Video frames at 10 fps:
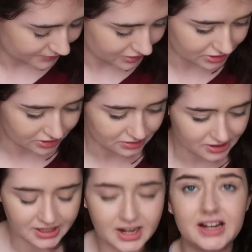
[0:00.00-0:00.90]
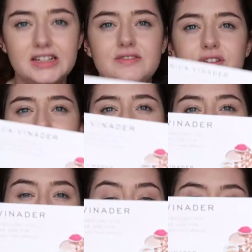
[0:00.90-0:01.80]
the jewellery kind of
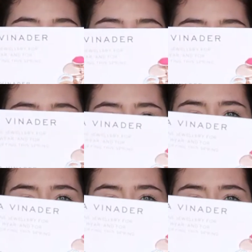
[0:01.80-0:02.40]
looks cute.